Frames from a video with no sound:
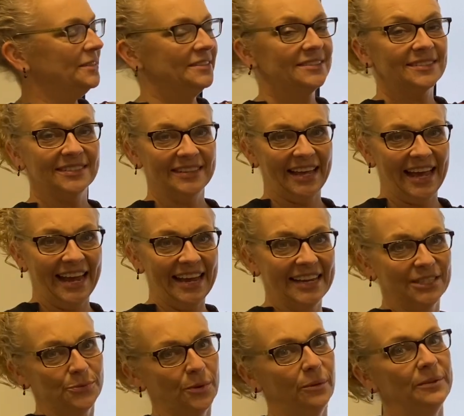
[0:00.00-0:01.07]
sleigh
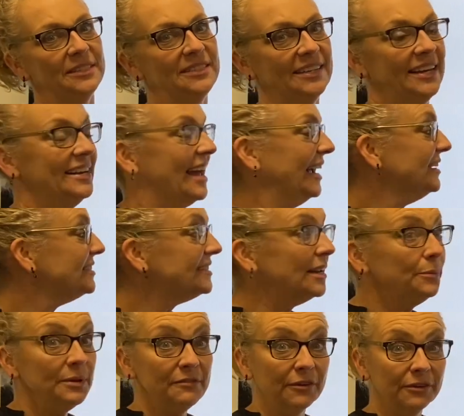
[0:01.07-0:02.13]
is what we say next, and
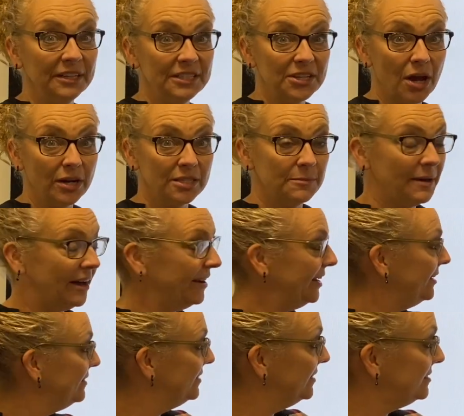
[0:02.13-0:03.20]
we've already talked about it.
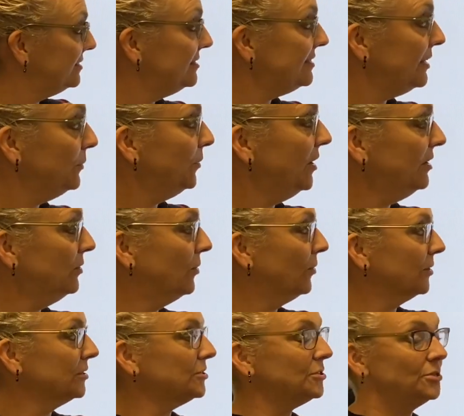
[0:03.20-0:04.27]
This is a
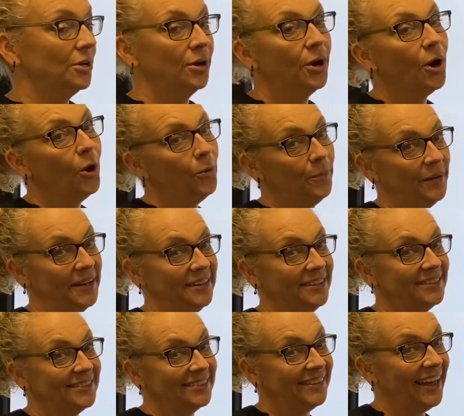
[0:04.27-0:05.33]
one-horse open
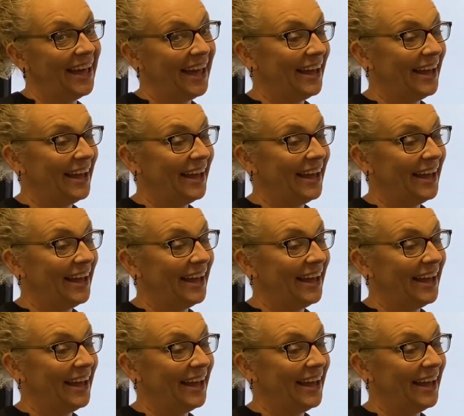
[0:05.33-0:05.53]
sleigh.